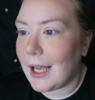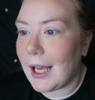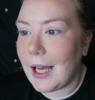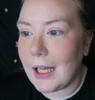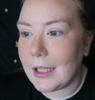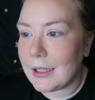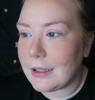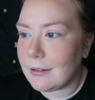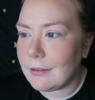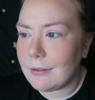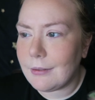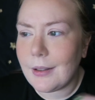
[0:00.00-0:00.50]

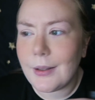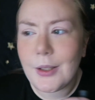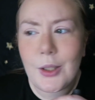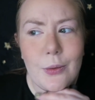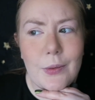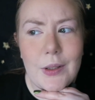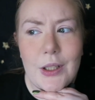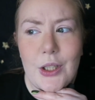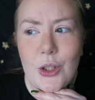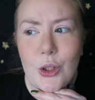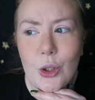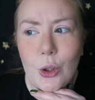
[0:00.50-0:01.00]
I'm not
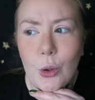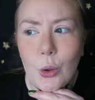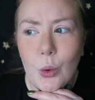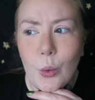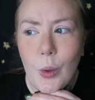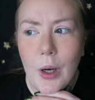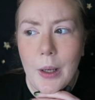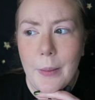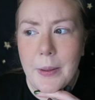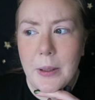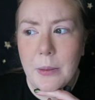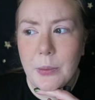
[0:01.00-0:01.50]
really sure
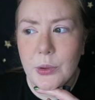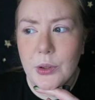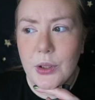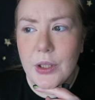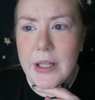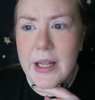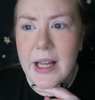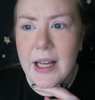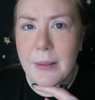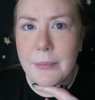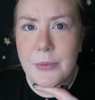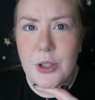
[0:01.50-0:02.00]
why people do
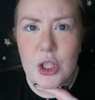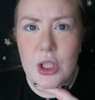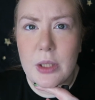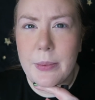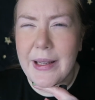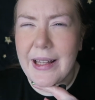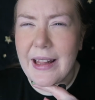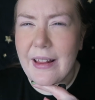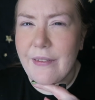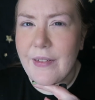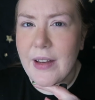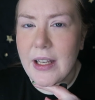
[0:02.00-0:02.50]
that, just
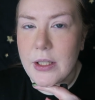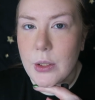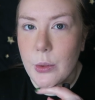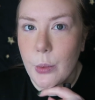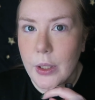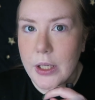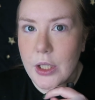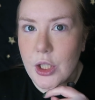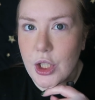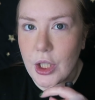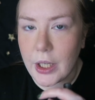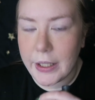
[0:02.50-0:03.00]
make their face
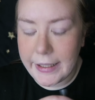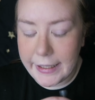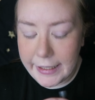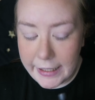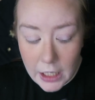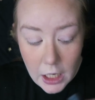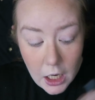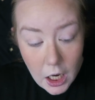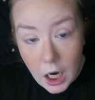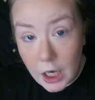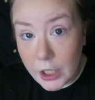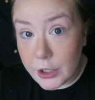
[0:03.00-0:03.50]
quite shiny.
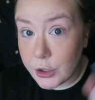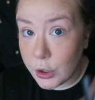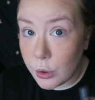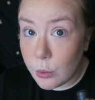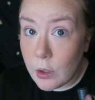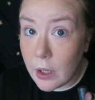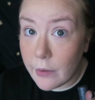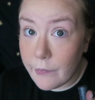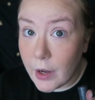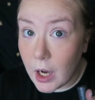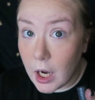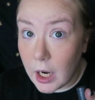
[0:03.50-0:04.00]
I do
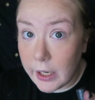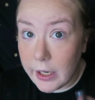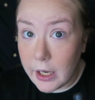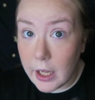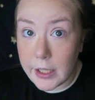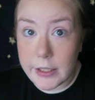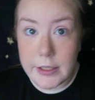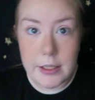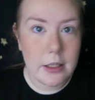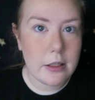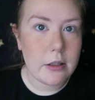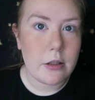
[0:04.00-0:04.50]
love a
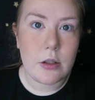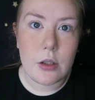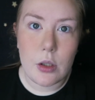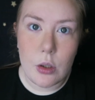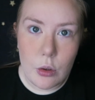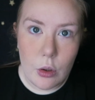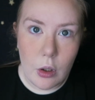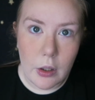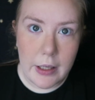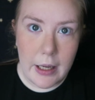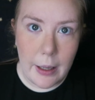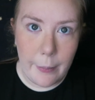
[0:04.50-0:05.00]
highlighter, do
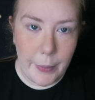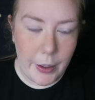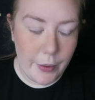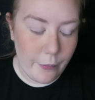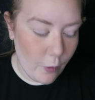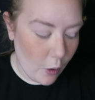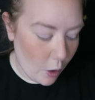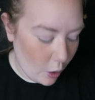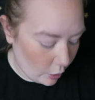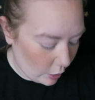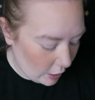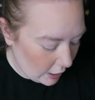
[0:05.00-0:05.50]
not get me
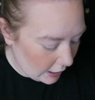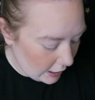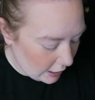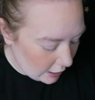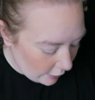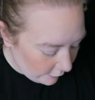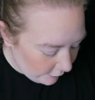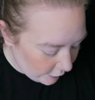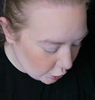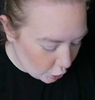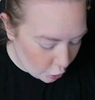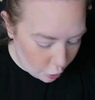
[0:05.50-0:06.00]
wrong, I
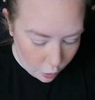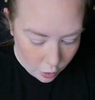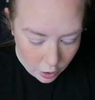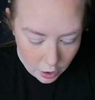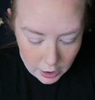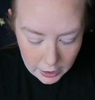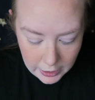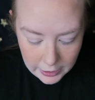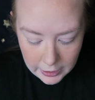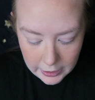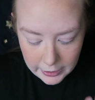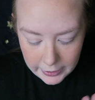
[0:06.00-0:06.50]
love a strong
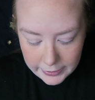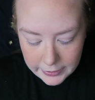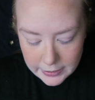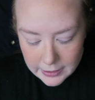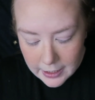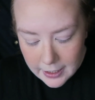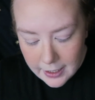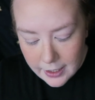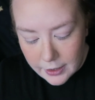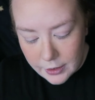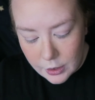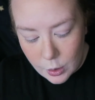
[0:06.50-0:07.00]
highlight.
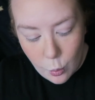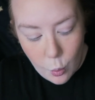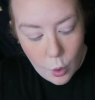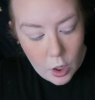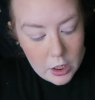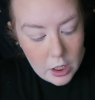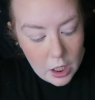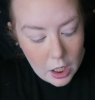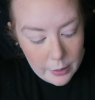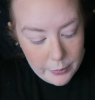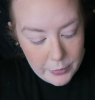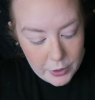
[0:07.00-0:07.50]
The one
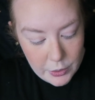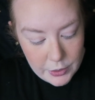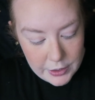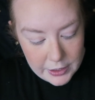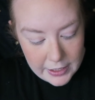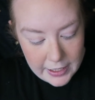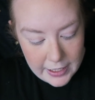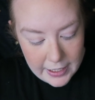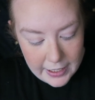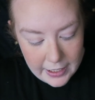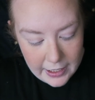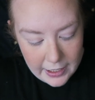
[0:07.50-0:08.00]
I'm using
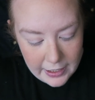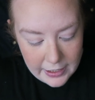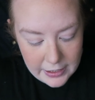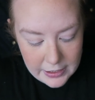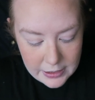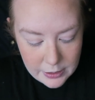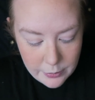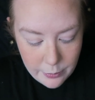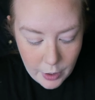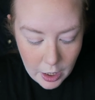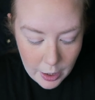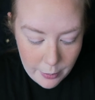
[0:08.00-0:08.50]
here
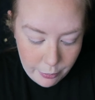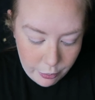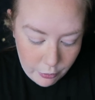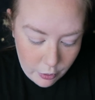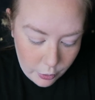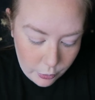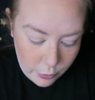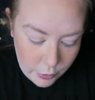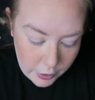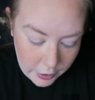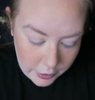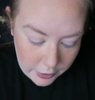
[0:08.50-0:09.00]
is my
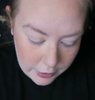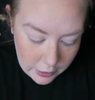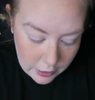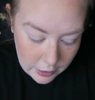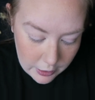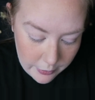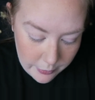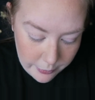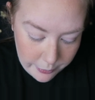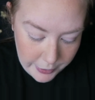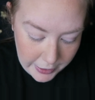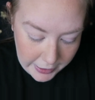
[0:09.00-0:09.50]
Broken
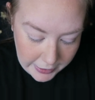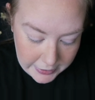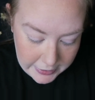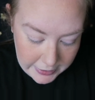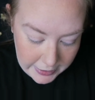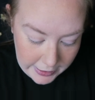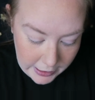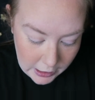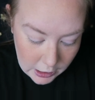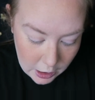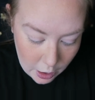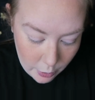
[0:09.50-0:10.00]

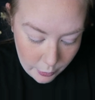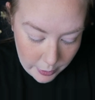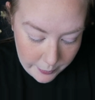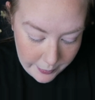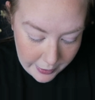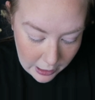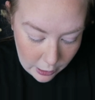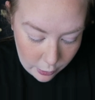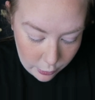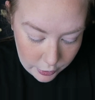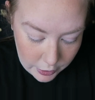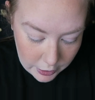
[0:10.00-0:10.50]
Pixie Glowy
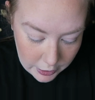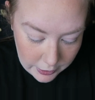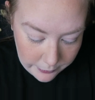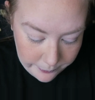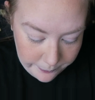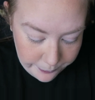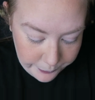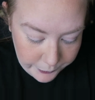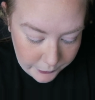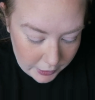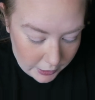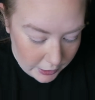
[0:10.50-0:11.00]
Powder.
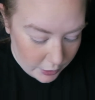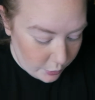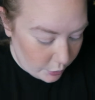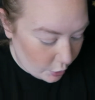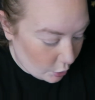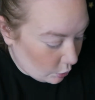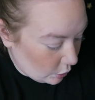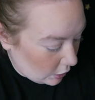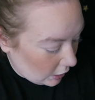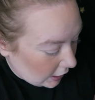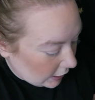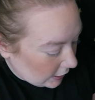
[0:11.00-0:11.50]
This one's
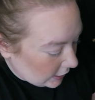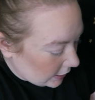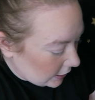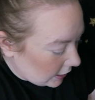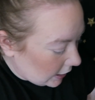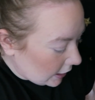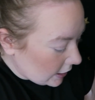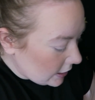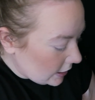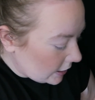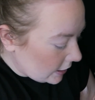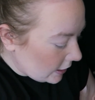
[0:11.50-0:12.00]
called London
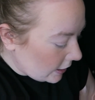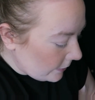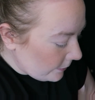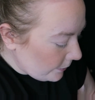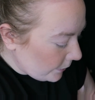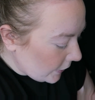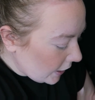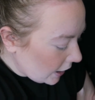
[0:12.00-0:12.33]
Luster.